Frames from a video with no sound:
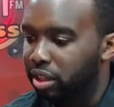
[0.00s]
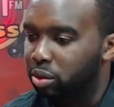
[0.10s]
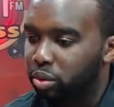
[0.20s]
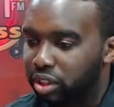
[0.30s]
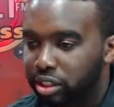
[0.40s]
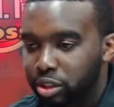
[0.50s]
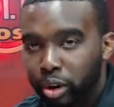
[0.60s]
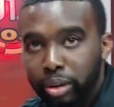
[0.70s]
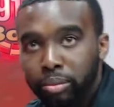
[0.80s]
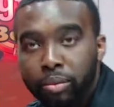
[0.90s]
with
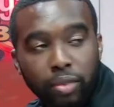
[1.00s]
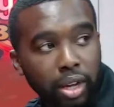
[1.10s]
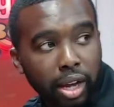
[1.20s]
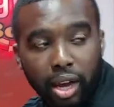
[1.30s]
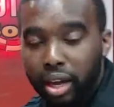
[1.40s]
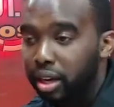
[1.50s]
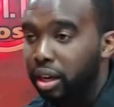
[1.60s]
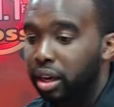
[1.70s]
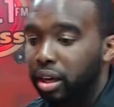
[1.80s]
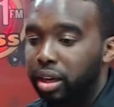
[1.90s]
Instagram. And
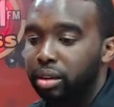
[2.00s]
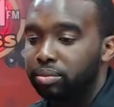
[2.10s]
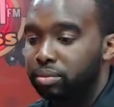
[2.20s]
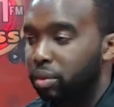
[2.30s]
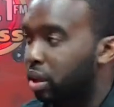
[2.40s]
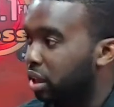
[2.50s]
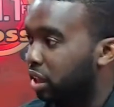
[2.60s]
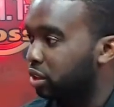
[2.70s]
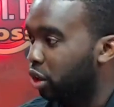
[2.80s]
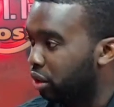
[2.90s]

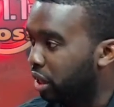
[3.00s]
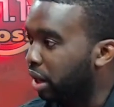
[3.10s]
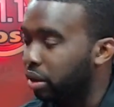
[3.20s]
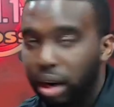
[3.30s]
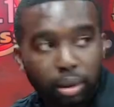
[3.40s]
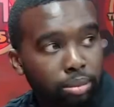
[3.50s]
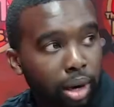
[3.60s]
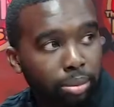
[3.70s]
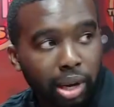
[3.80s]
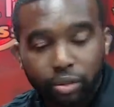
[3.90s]
that's currently our
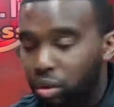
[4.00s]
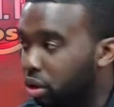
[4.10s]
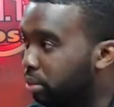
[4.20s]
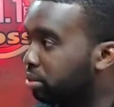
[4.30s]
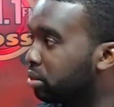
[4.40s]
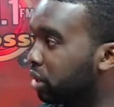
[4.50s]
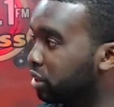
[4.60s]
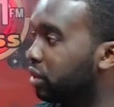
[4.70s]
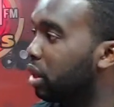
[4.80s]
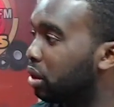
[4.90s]
platform as
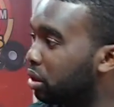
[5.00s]
of now.